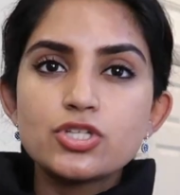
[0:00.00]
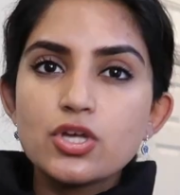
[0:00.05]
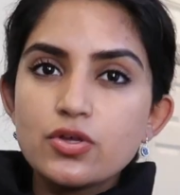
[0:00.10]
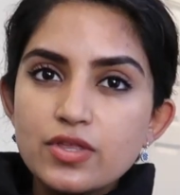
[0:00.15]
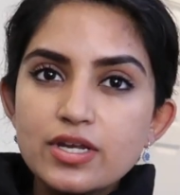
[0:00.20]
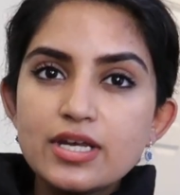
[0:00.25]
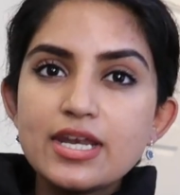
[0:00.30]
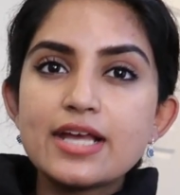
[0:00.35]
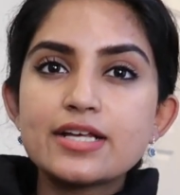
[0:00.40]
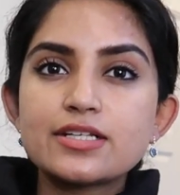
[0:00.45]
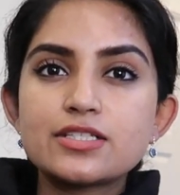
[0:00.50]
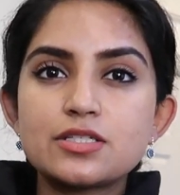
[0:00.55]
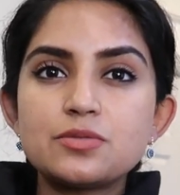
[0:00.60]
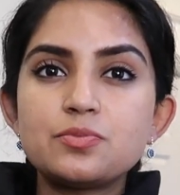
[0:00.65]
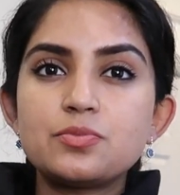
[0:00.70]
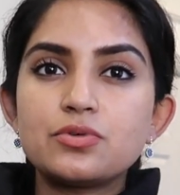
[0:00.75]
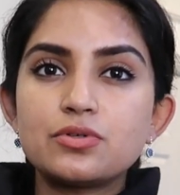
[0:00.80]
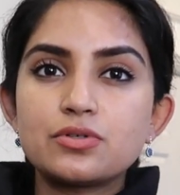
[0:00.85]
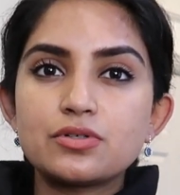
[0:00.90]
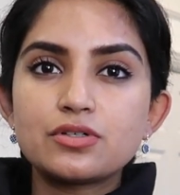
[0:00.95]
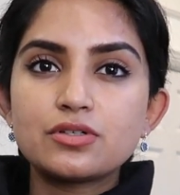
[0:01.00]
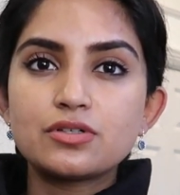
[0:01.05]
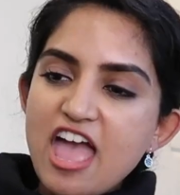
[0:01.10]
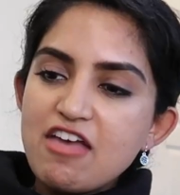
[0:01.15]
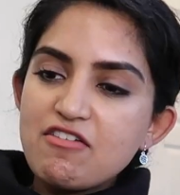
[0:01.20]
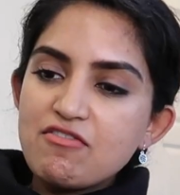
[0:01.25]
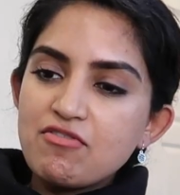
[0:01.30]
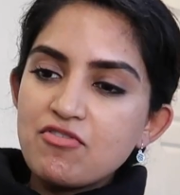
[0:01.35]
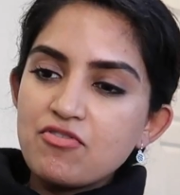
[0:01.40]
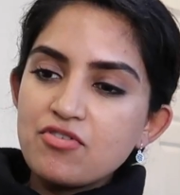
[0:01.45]
So the next book.
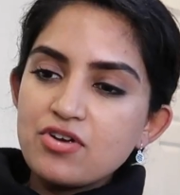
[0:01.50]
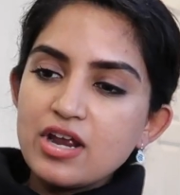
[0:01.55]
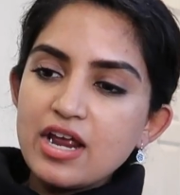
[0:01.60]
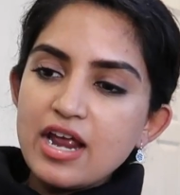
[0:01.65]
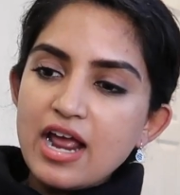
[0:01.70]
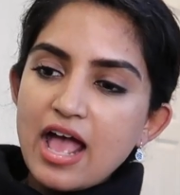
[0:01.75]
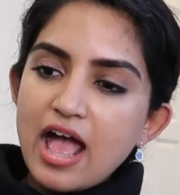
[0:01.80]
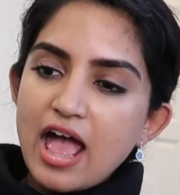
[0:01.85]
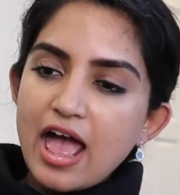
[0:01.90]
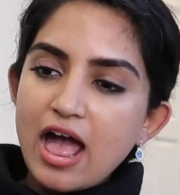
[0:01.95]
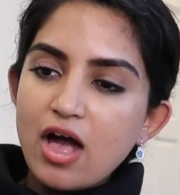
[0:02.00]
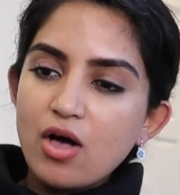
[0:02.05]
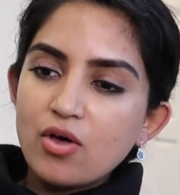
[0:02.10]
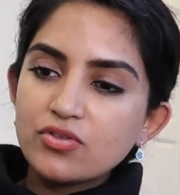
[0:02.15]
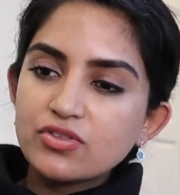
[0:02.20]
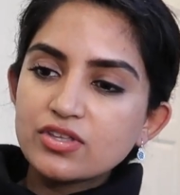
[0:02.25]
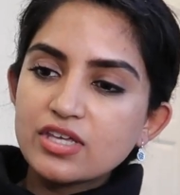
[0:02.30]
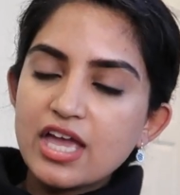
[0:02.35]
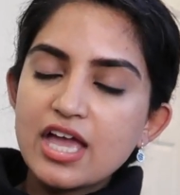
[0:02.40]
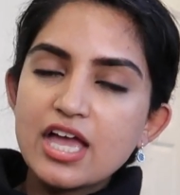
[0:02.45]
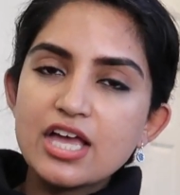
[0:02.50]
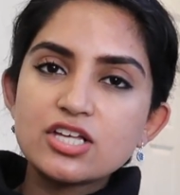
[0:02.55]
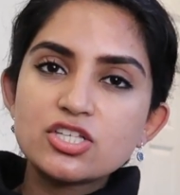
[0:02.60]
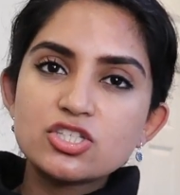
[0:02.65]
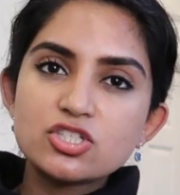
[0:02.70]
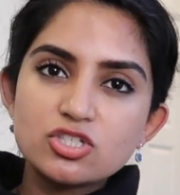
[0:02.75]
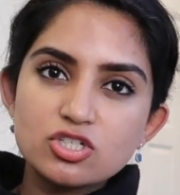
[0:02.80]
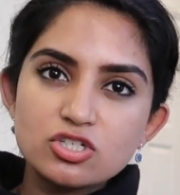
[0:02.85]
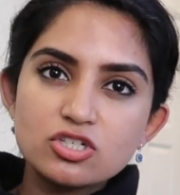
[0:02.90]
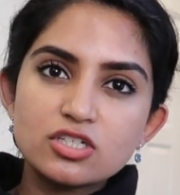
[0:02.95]
Every healthcare
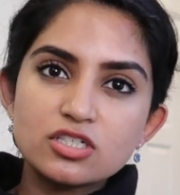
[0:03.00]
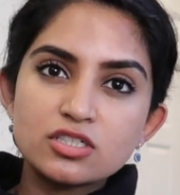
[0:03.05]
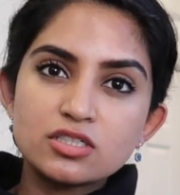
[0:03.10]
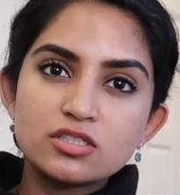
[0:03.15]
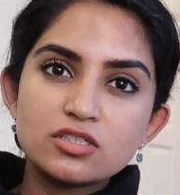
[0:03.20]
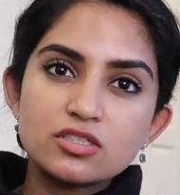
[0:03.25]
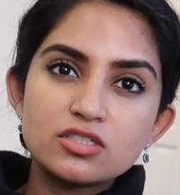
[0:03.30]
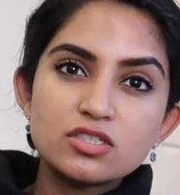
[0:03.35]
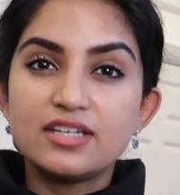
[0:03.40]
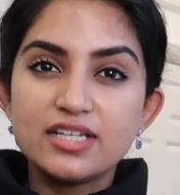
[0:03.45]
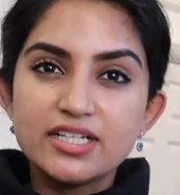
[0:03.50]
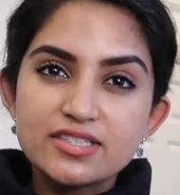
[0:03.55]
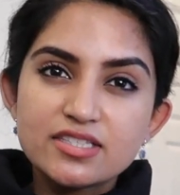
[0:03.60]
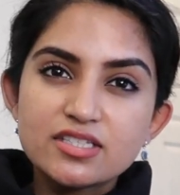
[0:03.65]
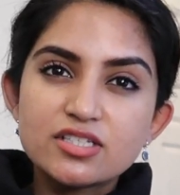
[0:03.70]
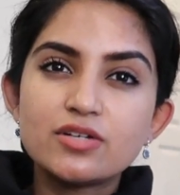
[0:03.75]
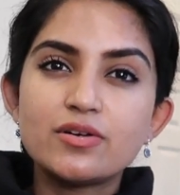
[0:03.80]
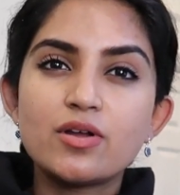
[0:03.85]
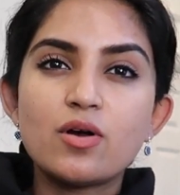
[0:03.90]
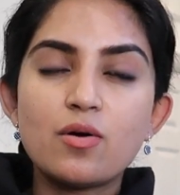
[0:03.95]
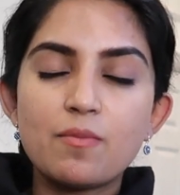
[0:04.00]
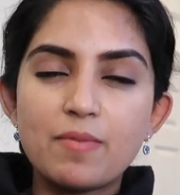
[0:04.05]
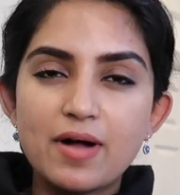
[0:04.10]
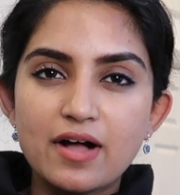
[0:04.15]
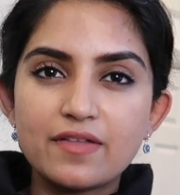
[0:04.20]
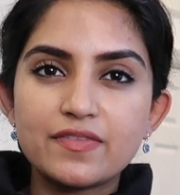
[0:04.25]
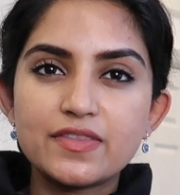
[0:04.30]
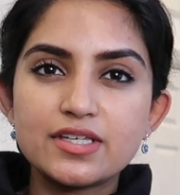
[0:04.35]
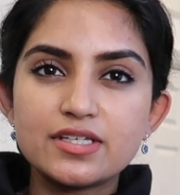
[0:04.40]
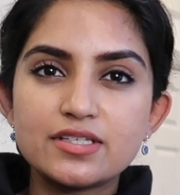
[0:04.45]
student needs to know
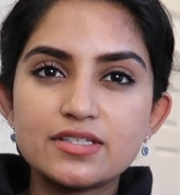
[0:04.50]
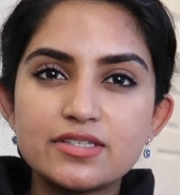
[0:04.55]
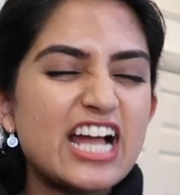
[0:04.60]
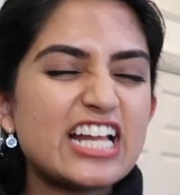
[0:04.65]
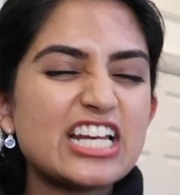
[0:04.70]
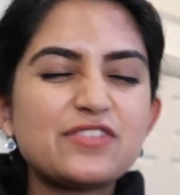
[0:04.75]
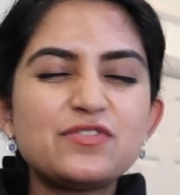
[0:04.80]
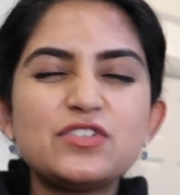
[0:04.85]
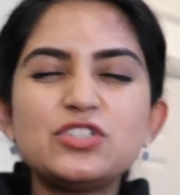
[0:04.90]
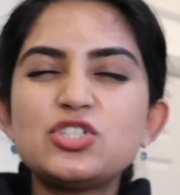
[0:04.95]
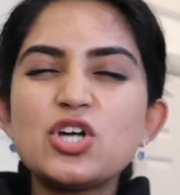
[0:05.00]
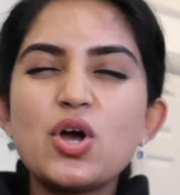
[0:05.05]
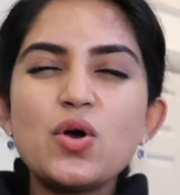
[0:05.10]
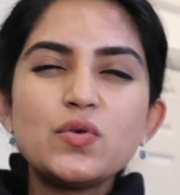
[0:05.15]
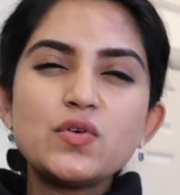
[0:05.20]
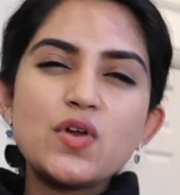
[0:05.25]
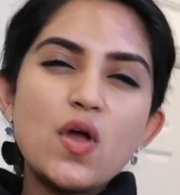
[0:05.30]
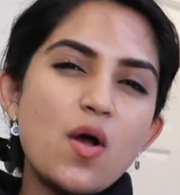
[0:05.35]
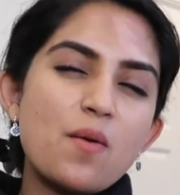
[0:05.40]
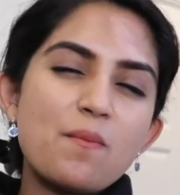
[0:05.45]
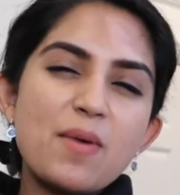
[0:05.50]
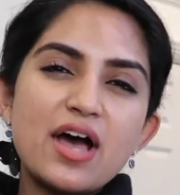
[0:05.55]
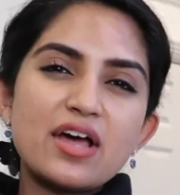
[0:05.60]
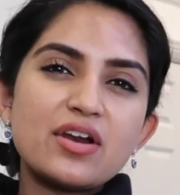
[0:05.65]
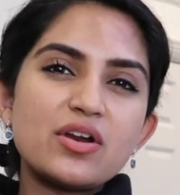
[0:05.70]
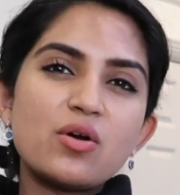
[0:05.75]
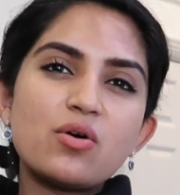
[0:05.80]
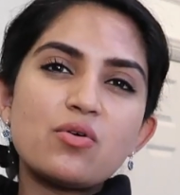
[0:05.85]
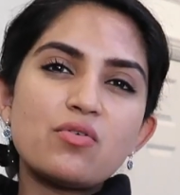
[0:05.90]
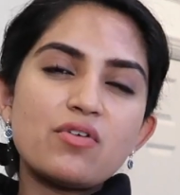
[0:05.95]
about this, and if you don't know about it